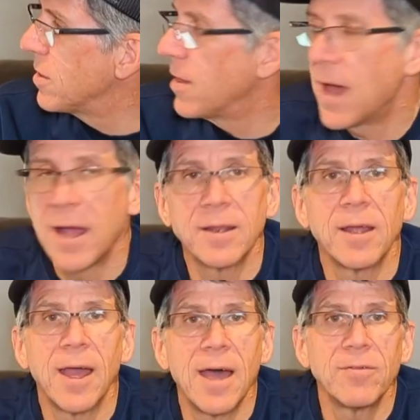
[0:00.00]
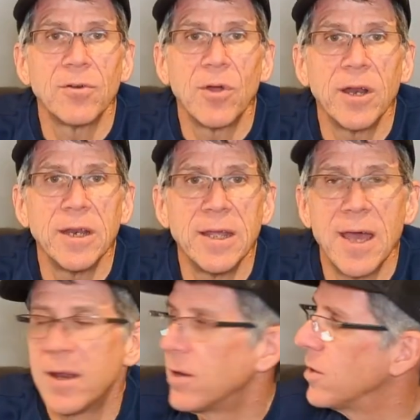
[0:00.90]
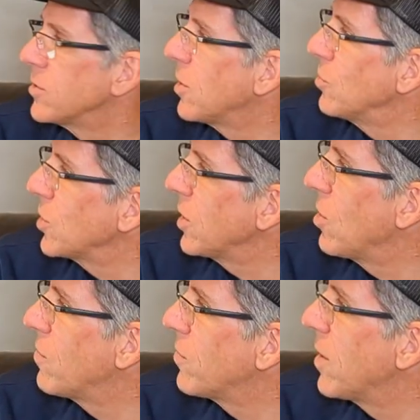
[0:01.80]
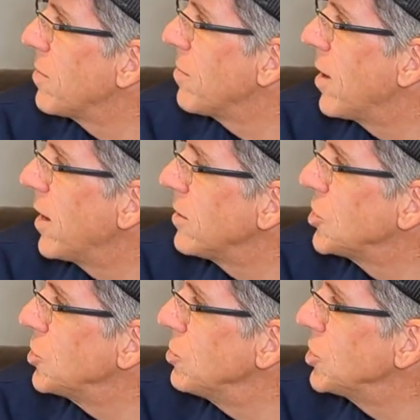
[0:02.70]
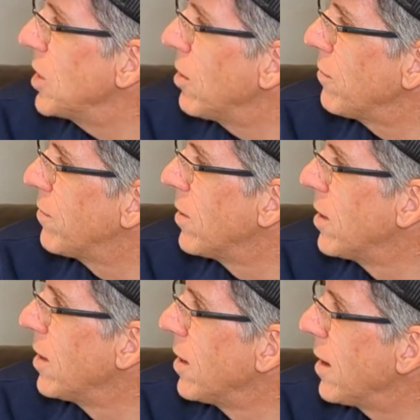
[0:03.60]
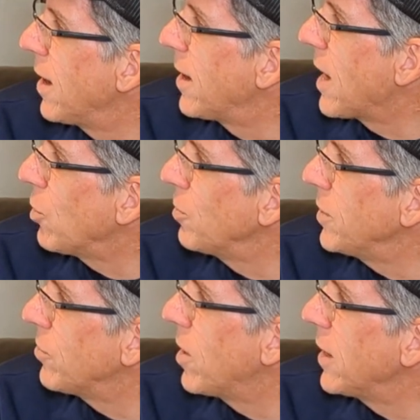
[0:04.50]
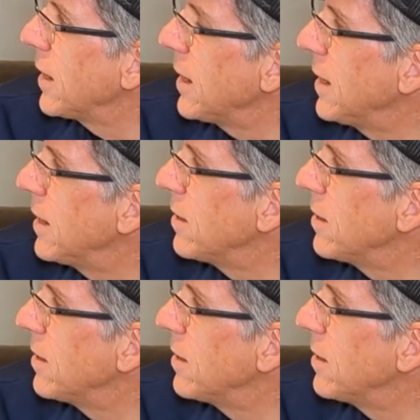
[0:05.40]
that I haven't run in yet, so I'm looking over at my shoe shelf, and I will be running in